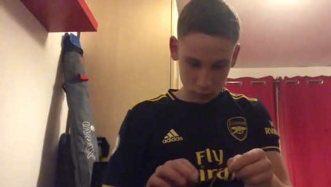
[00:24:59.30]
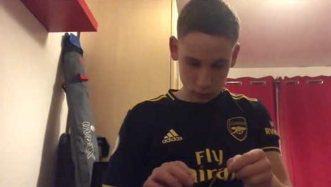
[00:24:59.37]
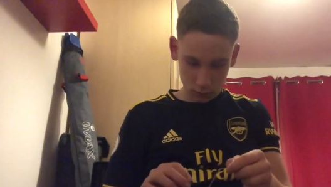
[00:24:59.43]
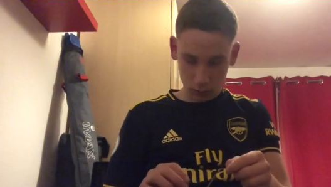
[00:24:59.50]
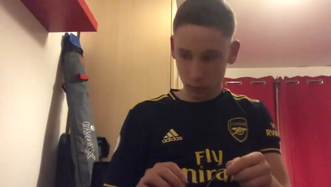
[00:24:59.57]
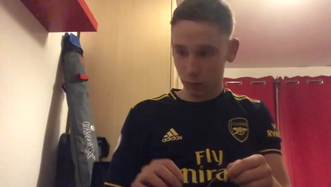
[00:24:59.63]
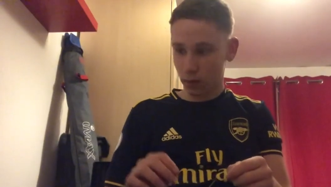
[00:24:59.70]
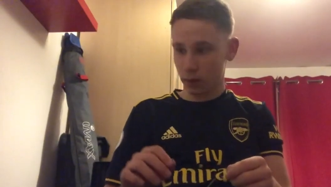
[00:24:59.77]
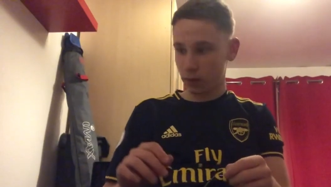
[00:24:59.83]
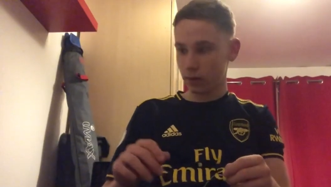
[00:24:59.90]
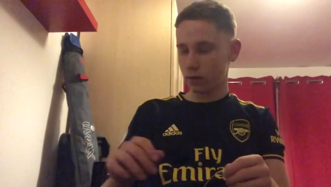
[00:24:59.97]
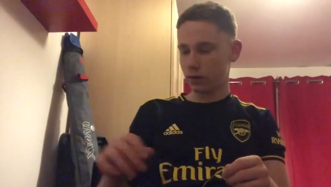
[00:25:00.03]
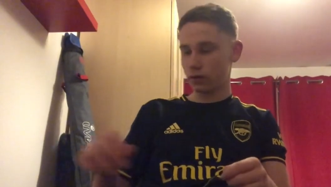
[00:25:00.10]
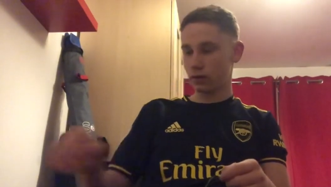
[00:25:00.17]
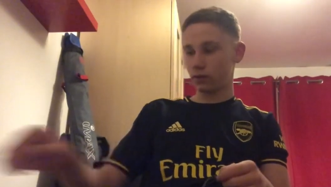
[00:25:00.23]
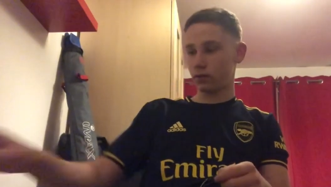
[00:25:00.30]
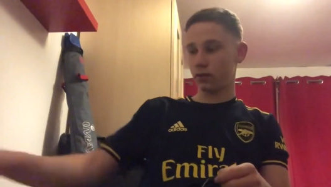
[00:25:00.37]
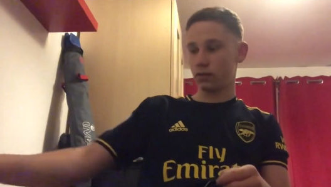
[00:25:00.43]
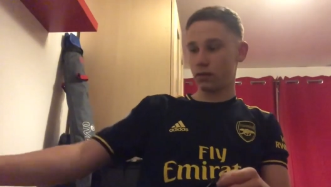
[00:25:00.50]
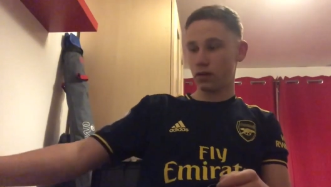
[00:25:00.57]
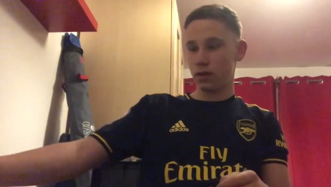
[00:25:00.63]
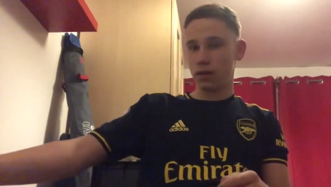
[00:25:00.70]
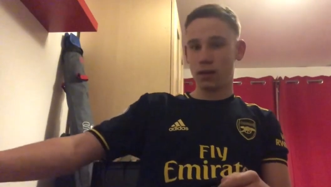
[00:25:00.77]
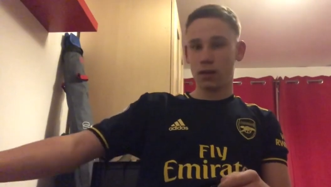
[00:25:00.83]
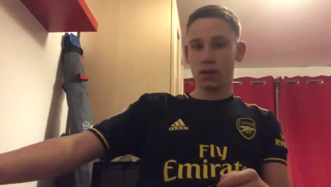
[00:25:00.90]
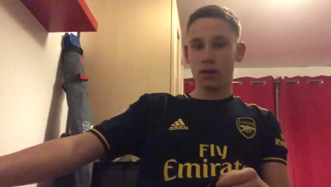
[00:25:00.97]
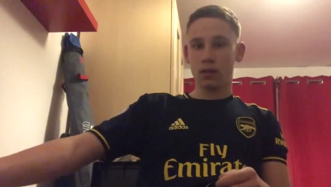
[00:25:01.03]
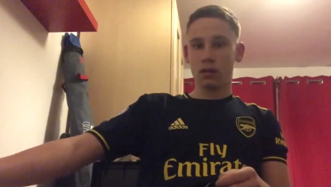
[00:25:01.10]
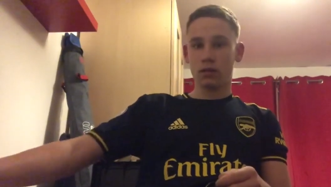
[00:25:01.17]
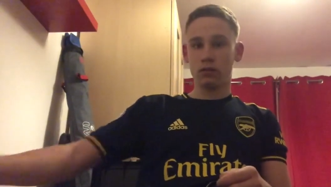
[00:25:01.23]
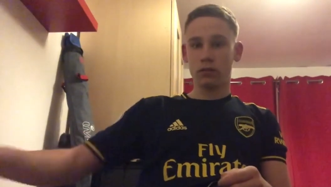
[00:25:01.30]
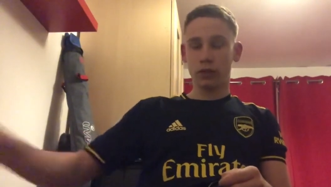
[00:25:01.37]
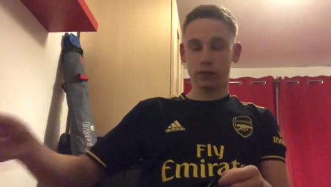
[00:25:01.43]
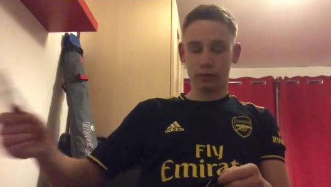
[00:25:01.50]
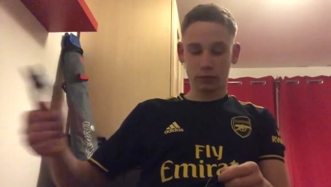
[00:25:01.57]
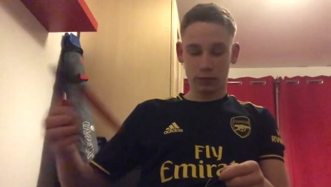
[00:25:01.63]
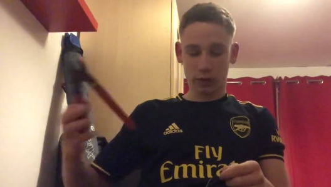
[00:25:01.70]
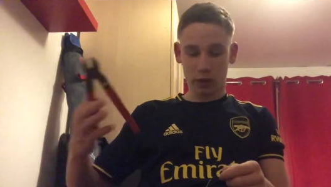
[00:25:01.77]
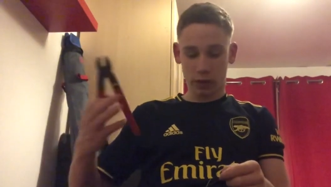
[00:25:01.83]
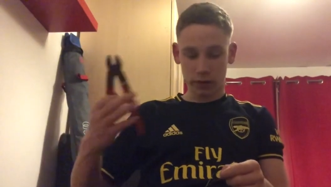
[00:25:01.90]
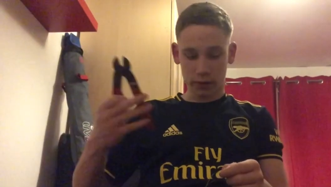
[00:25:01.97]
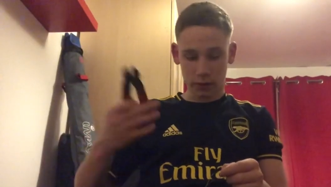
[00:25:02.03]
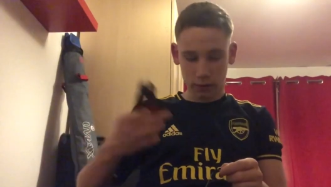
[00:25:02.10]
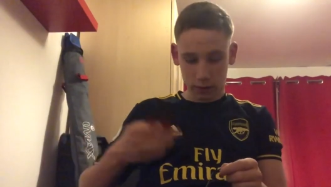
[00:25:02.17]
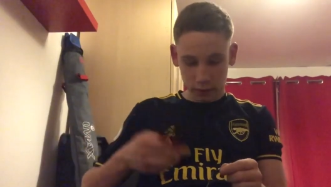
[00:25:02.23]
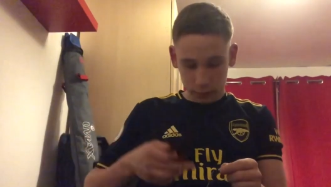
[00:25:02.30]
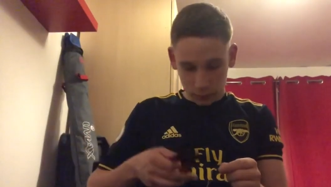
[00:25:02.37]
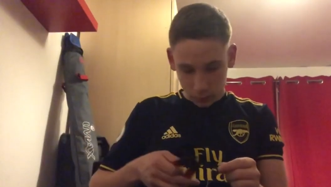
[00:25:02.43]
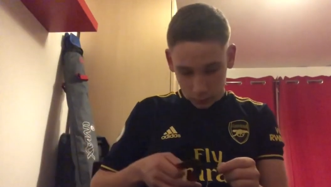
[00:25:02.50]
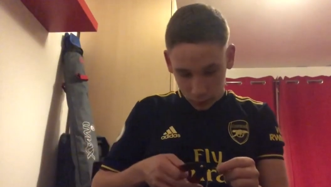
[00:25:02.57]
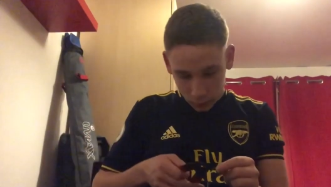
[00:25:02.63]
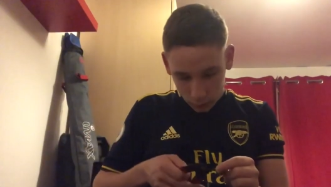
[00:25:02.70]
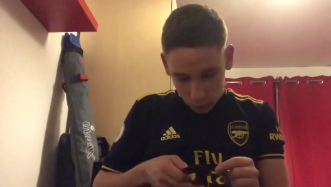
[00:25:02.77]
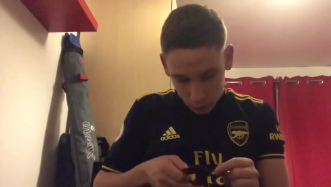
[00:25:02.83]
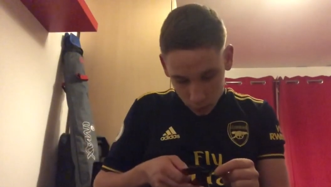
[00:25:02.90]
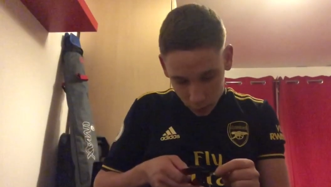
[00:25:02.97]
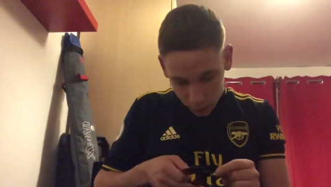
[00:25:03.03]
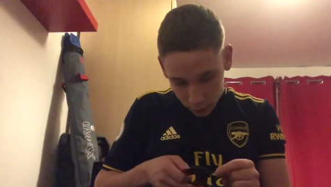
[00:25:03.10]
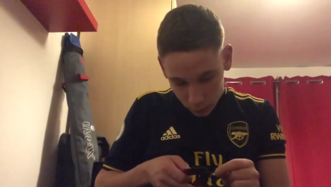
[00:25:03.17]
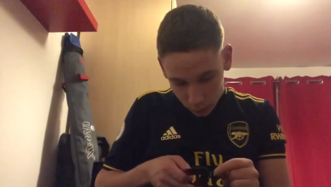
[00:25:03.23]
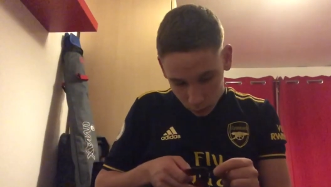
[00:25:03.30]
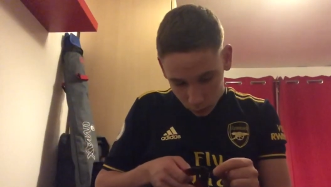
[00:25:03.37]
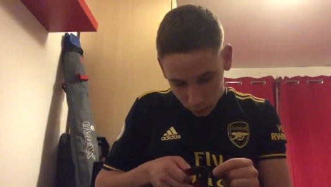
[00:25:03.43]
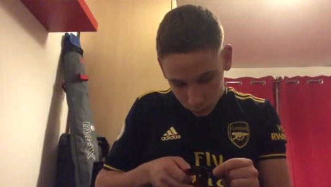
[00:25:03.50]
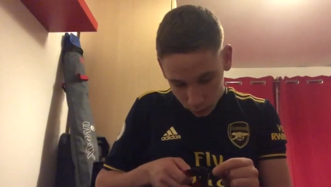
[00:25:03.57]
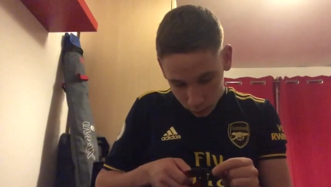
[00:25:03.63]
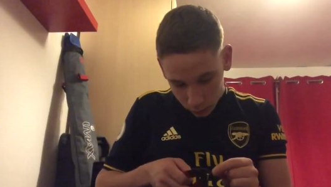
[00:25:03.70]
where the rig's all tight, this is where you want